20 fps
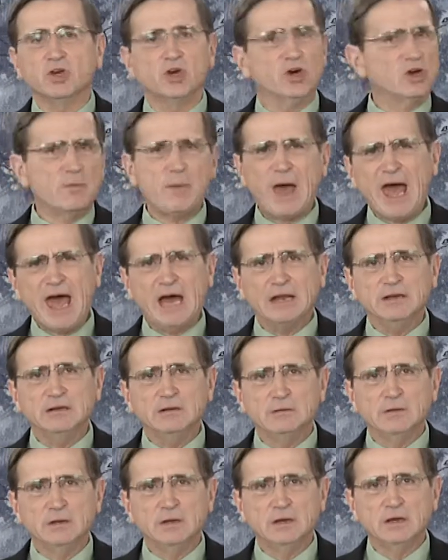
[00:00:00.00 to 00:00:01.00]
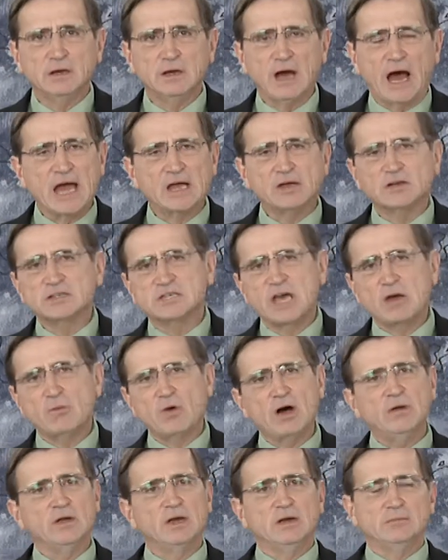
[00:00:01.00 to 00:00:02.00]
good or bad. I could say,
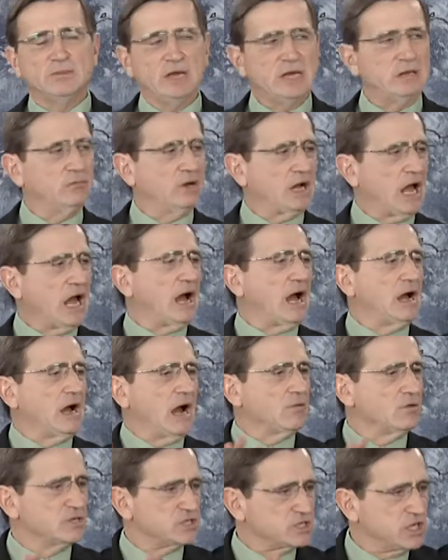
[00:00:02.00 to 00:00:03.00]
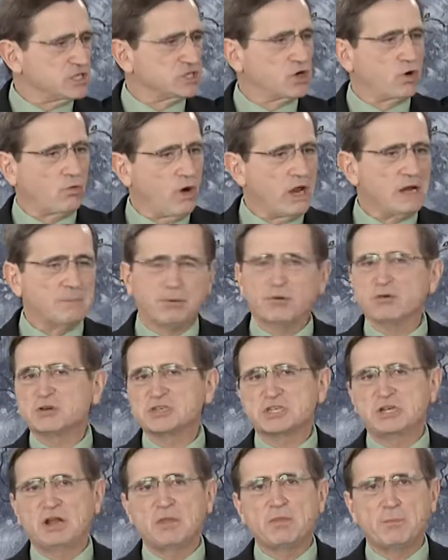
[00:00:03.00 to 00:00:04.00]
well, man, when I was this great
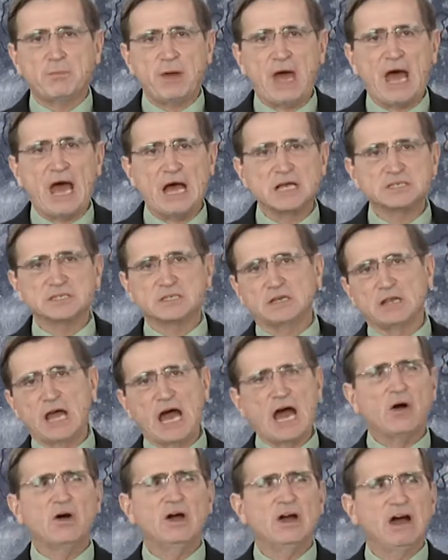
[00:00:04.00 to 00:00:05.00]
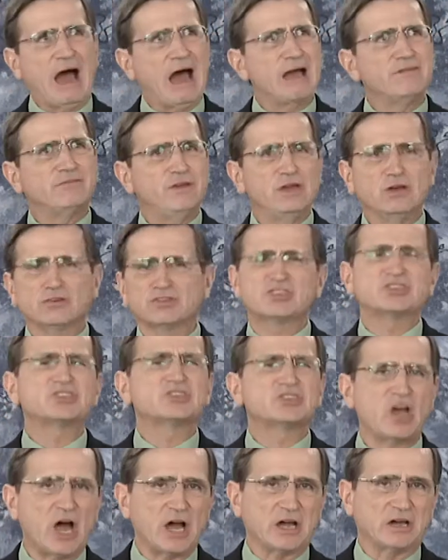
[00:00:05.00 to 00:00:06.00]
person in the past, and now I feel
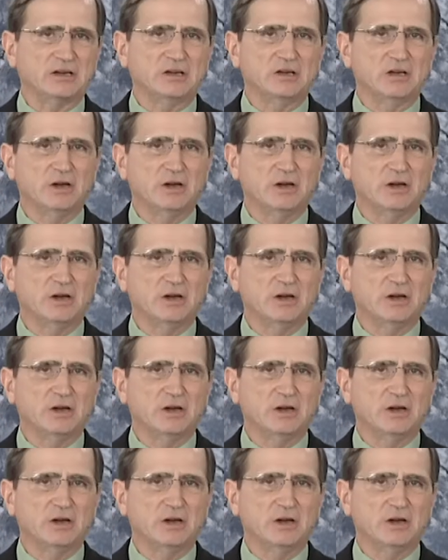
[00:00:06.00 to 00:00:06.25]
stuck.